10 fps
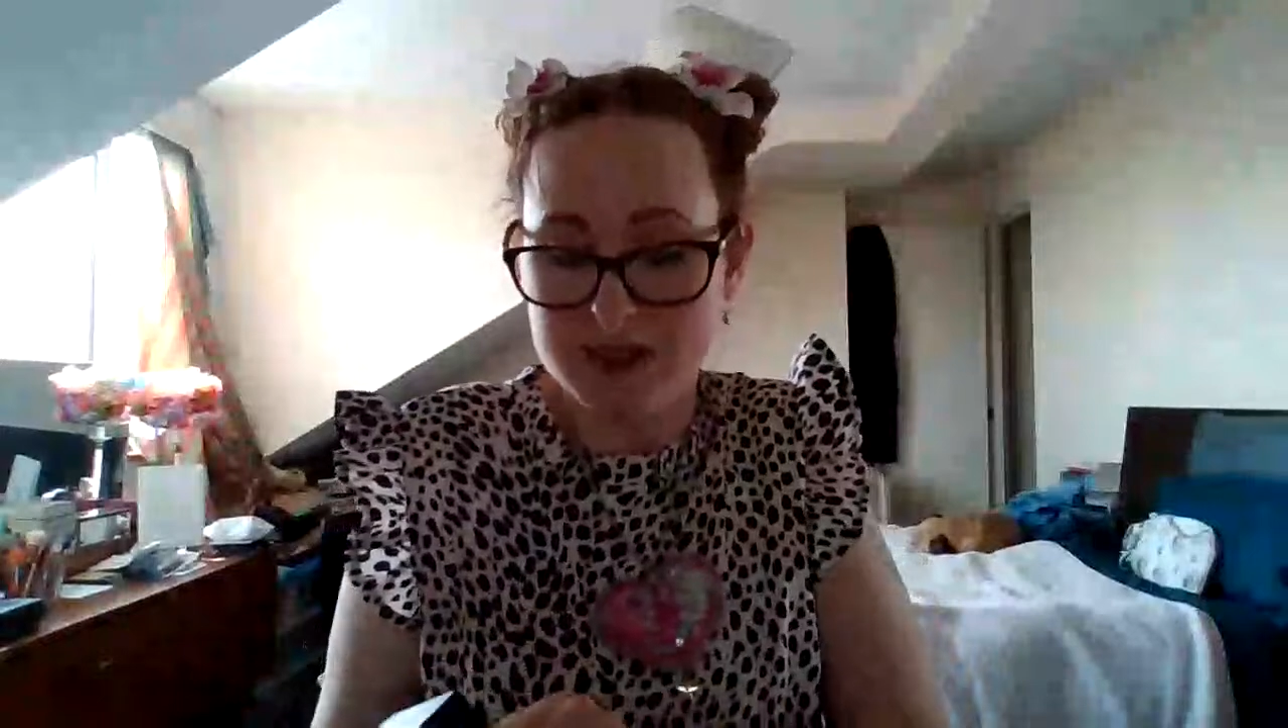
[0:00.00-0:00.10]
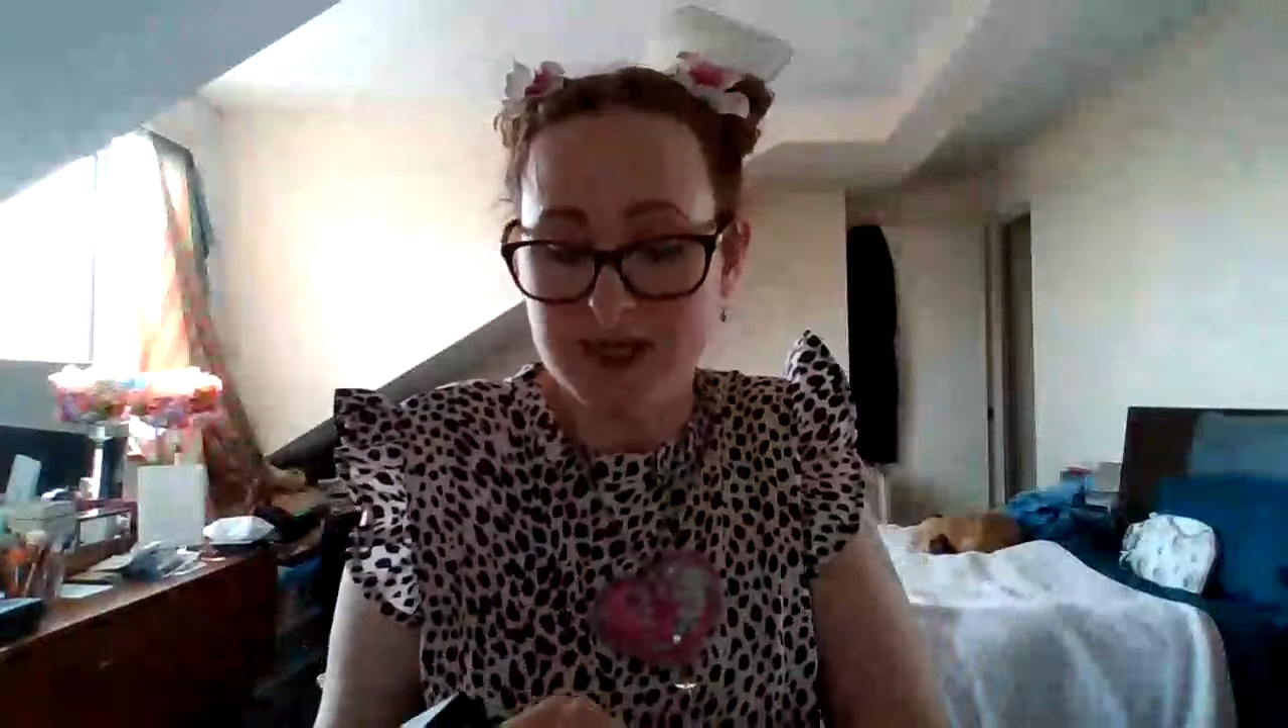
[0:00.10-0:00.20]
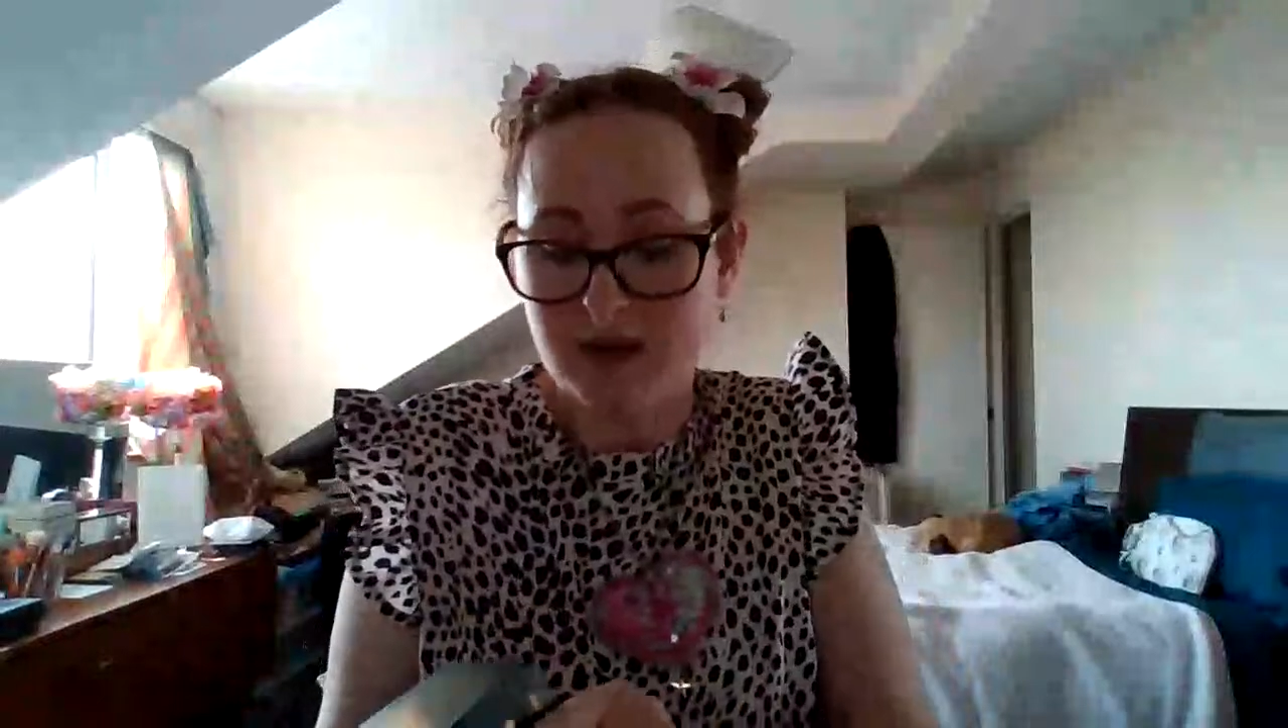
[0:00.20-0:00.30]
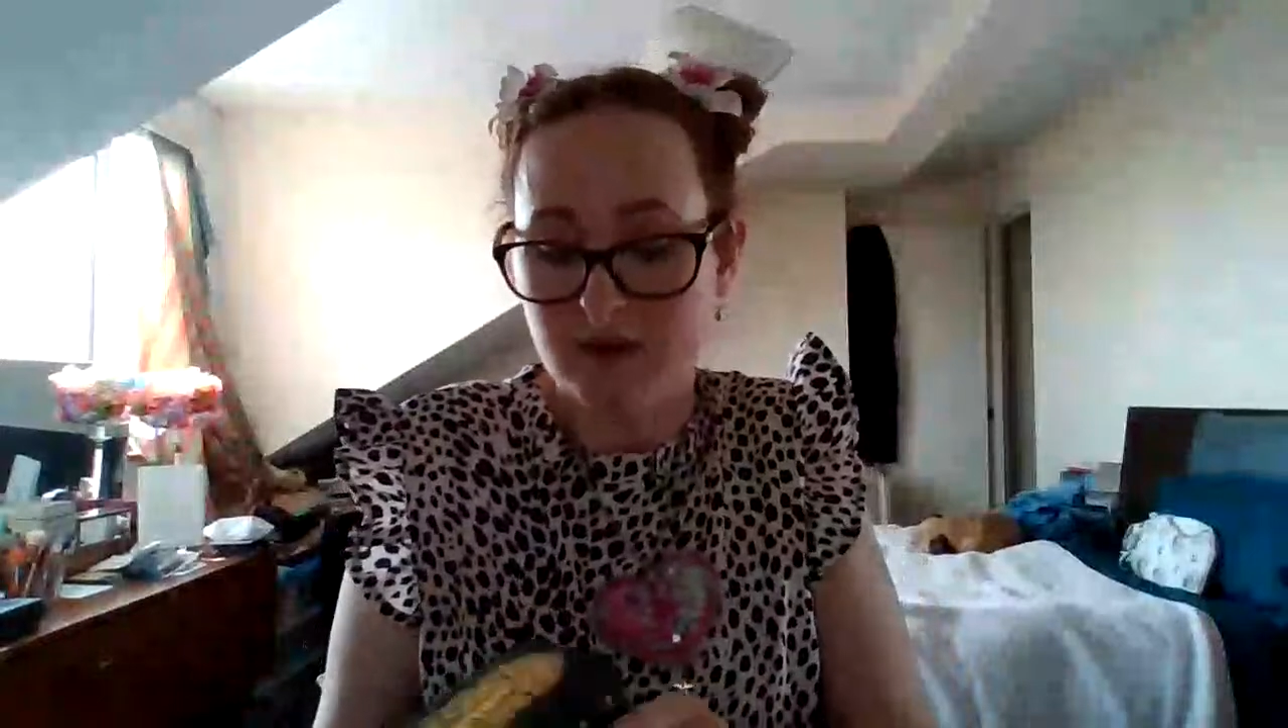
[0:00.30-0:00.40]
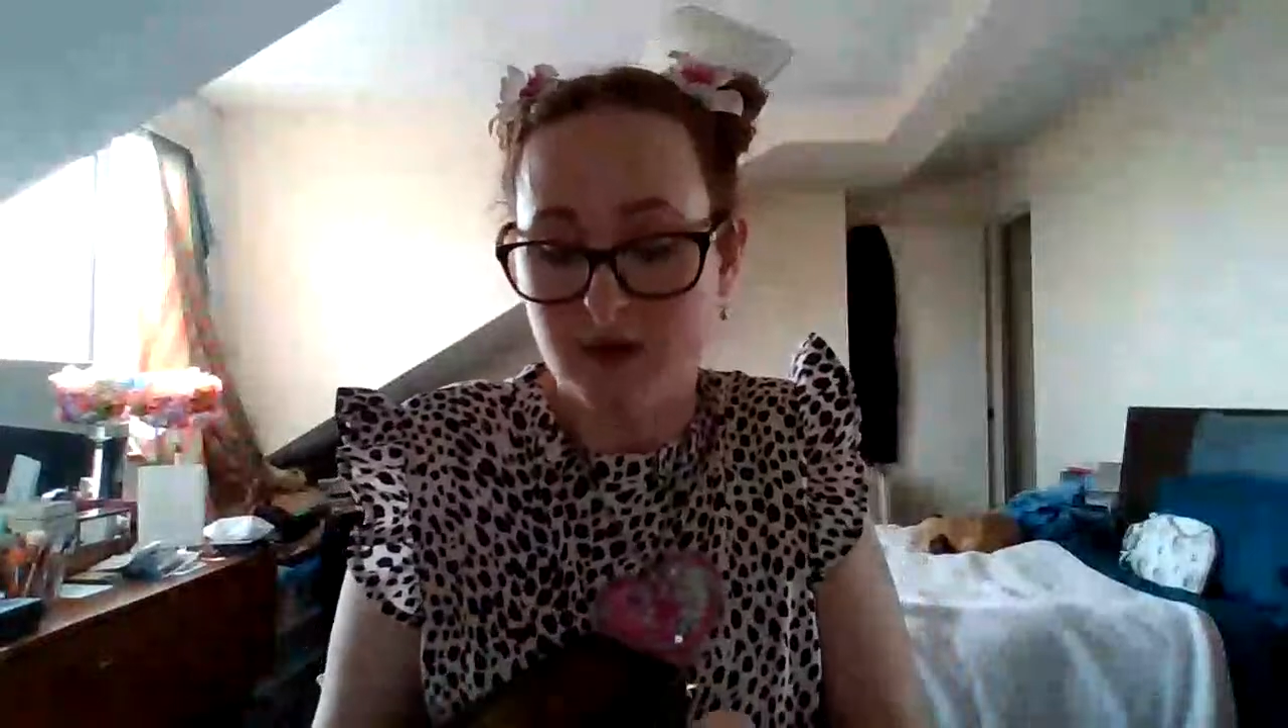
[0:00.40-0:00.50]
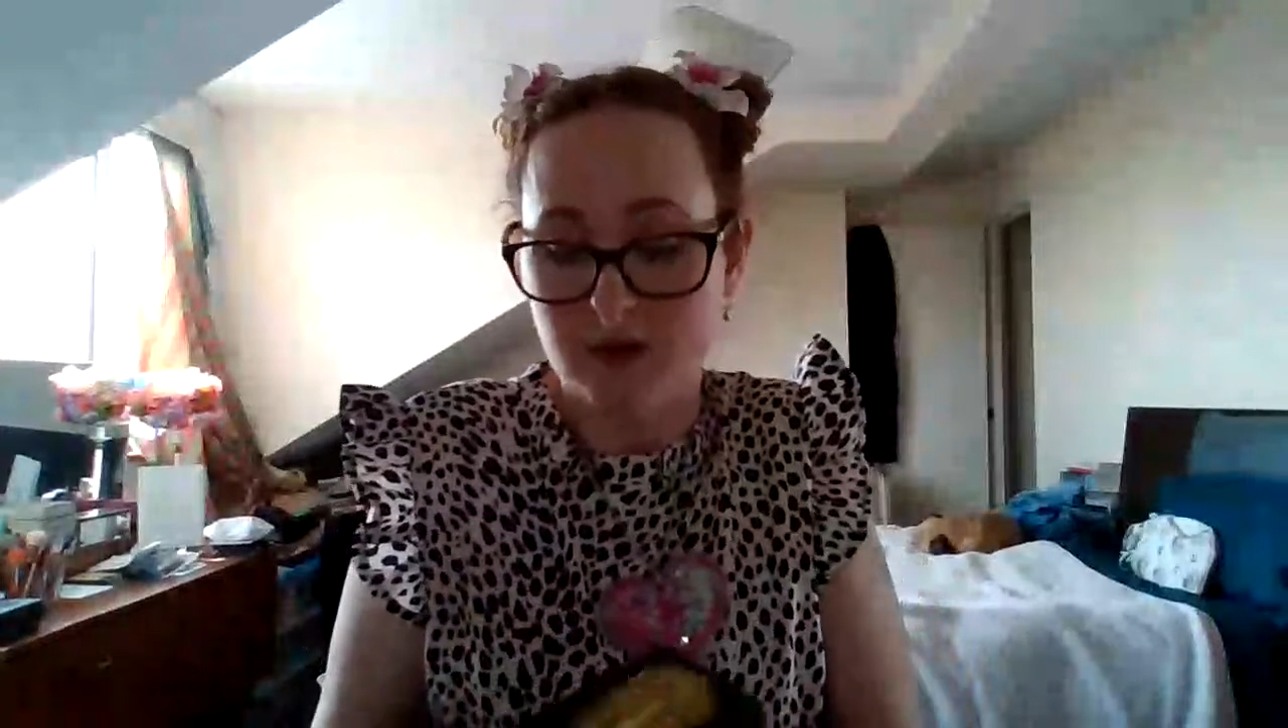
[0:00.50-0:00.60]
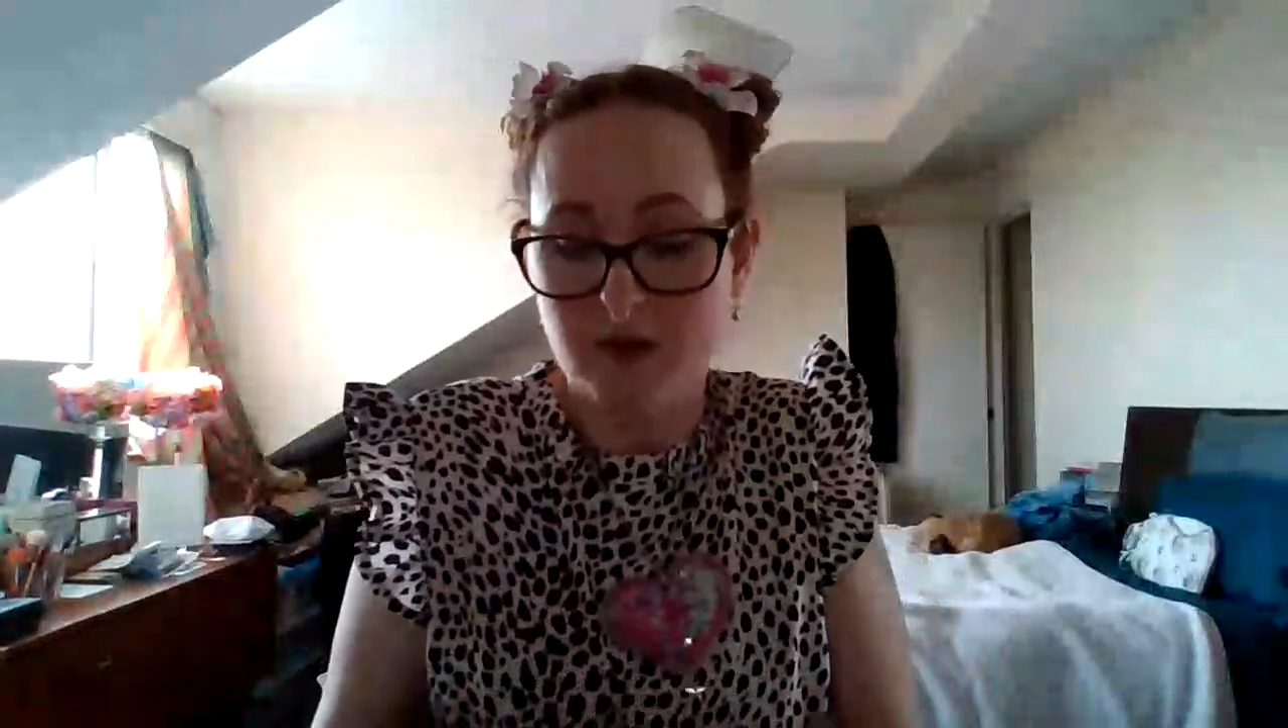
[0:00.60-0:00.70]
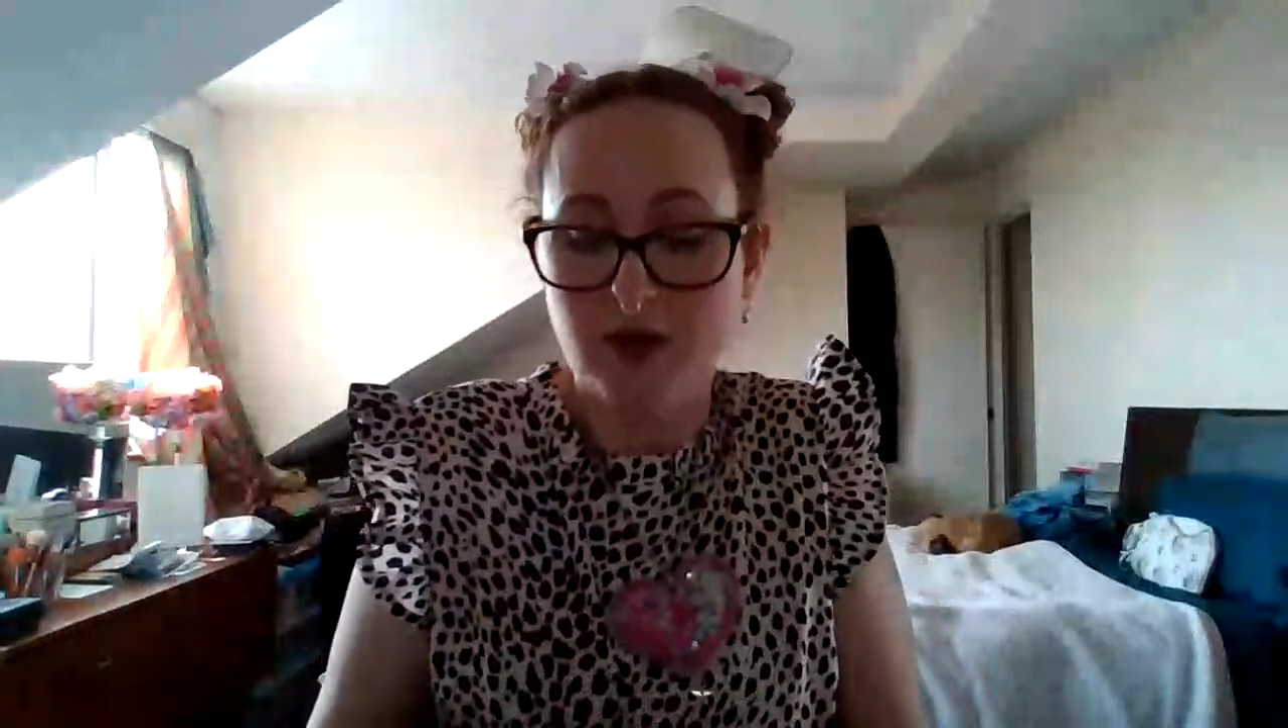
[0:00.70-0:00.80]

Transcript: Tarot